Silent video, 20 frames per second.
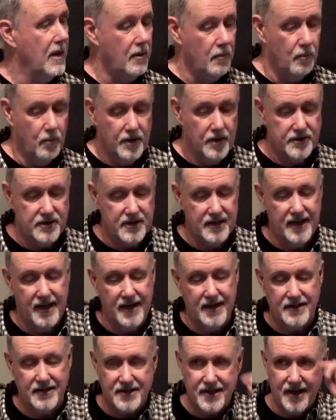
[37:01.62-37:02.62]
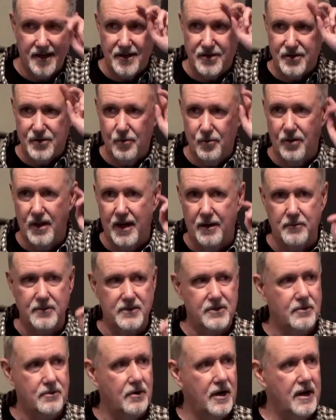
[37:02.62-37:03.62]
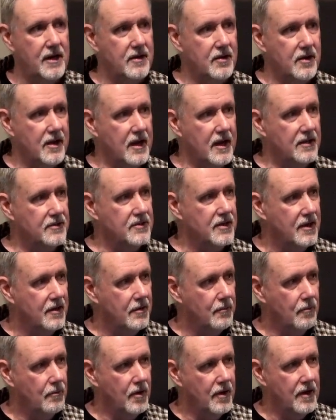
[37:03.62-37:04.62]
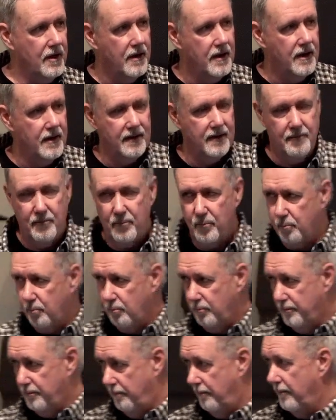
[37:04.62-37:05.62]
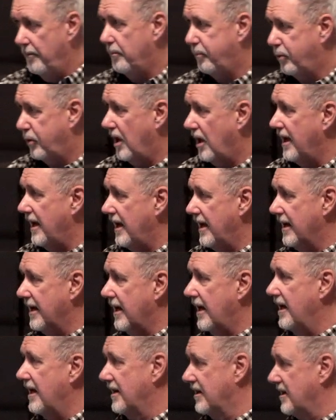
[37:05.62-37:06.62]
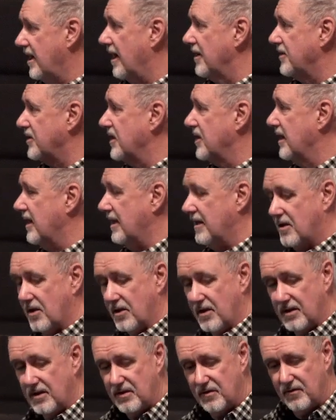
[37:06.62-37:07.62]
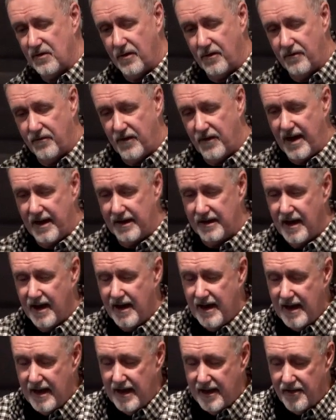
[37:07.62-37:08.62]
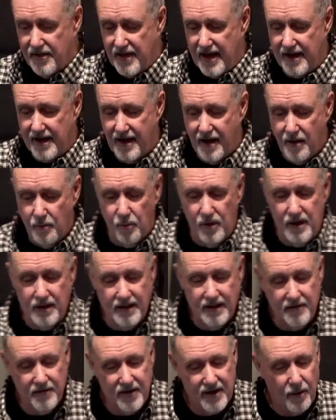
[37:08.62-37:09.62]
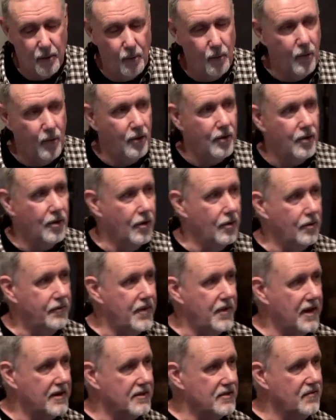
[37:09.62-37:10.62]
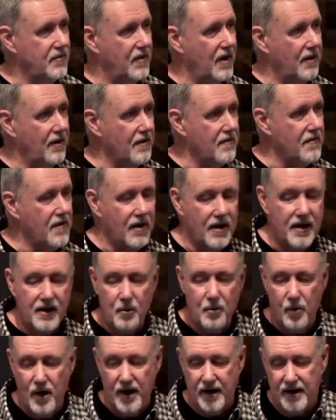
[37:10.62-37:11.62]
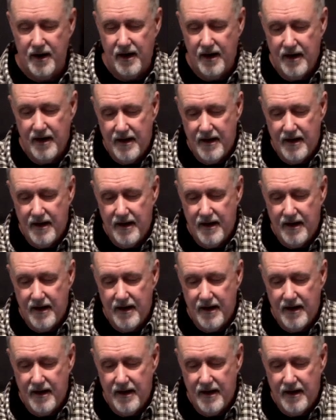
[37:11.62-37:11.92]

Once again, Sunday school, that was great. You guys were playing and touching into this effect that we live in a world that is very, very quick